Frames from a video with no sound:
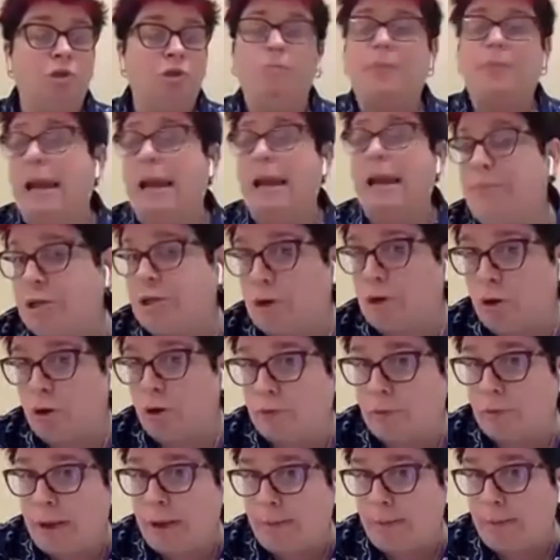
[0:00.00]
You maybe
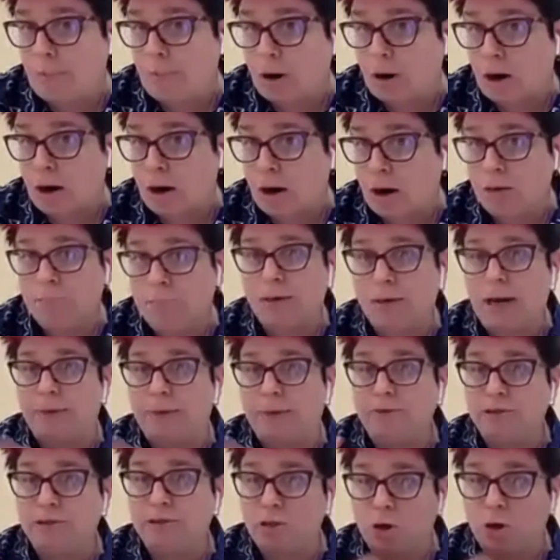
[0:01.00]
don't remember, but
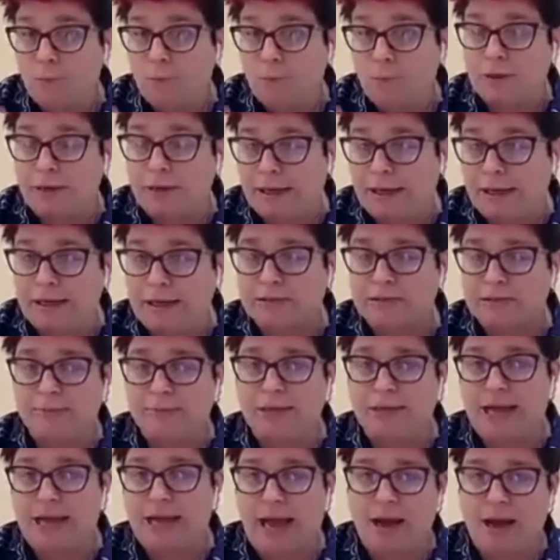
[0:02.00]
I was opening
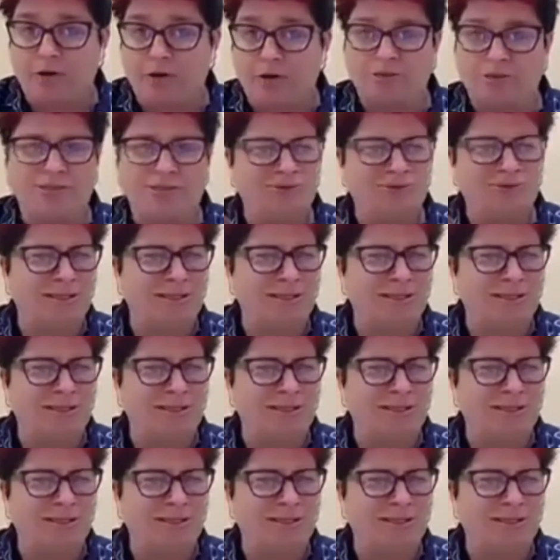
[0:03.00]
some accounts.